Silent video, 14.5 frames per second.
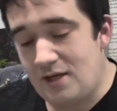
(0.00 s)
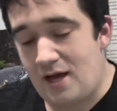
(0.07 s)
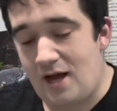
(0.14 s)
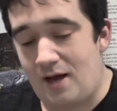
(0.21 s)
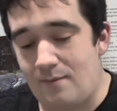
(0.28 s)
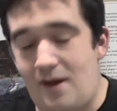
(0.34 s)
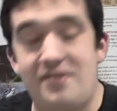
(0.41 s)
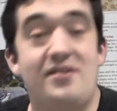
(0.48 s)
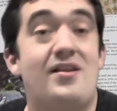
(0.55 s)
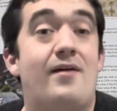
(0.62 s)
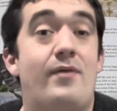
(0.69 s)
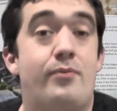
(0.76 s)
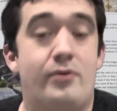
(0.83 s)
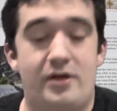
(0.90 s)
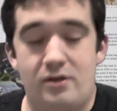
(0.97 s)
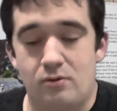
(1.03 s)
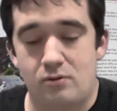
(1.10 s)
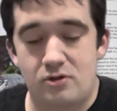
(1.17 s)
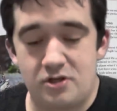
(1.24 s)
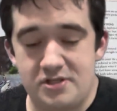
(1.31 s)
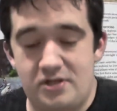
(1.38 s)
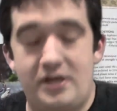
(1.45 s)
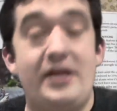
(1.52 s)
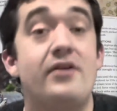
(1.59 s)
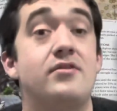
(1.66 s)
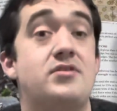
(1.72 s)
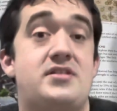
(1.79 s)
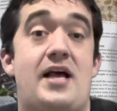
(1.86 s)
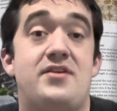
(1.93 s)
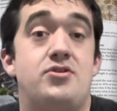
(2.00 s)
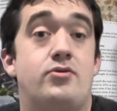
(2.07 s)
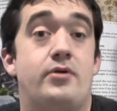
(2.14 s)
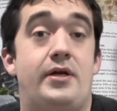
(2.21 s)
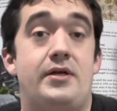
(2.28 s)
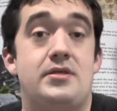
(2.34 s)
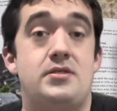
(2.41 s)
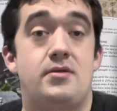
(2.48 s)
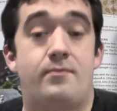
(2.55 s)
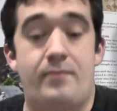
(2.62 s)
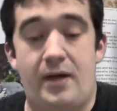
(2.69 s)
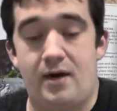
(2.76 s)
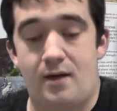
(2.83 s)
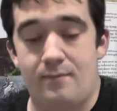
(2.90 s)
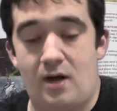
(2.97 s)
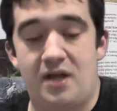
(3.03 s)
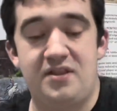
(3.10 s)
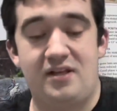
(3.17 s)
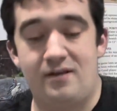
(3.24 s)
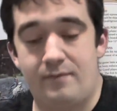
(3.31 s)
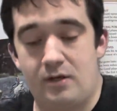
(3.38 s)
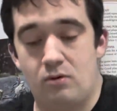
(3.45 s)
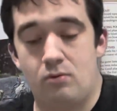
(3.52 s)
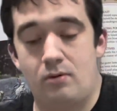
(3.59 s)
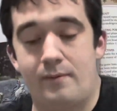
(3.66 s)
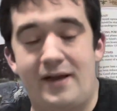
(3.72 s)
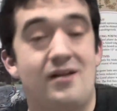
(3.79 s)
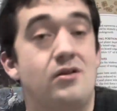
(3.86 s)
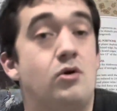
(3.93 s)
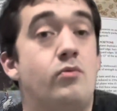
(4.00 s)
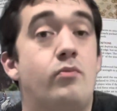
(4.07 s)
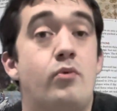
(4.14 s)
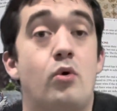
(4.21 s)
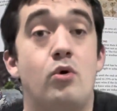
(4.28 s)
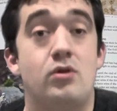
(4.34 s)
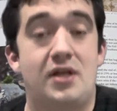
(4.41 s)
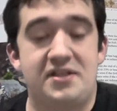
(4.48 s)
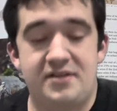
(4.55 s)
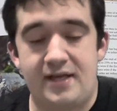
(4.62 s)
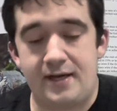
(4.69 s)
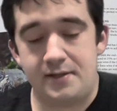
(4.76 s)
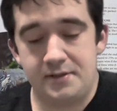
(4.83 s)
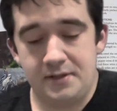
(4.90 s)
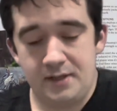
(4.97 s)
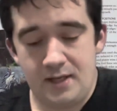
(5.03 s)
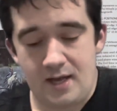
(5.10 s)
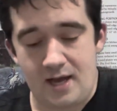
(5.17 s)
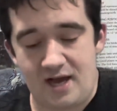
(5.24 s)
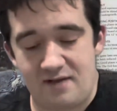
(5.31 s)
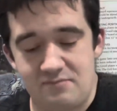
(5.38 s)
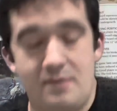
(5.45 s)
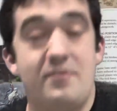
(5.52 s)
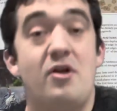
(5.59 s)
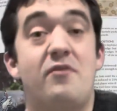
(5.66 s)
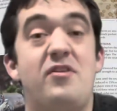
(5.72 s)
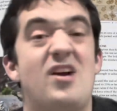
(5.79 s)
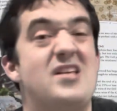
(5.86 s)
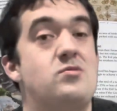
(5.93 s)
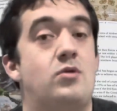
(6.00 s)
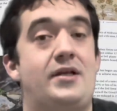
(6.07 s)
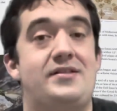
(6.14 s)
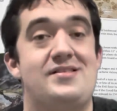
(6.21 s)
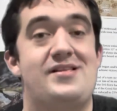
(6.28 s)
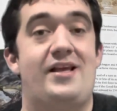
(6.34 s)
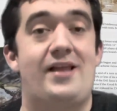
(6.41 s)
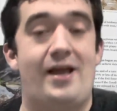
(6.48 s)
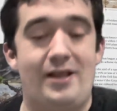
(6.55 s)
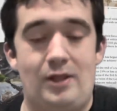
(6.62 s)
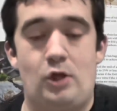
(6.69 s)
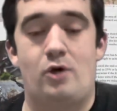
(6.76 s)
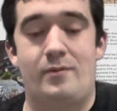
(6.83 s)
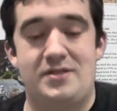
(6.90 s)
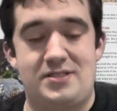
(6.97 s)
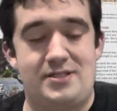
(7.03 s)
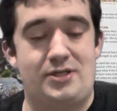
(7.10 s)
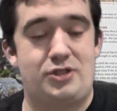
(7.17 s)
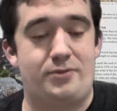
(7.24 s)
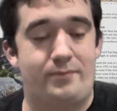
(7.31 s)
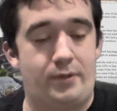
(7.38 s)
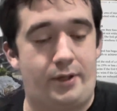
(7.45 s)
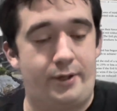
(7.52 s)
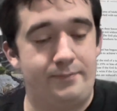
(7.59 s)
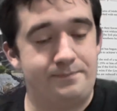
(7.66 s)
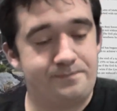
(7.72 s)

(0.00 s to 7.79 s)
I think that'd be pretty cool because on here it just has trees, but I think it'd be cool to make a little board like that. Let me know if you guys would like to see that in the comment section below.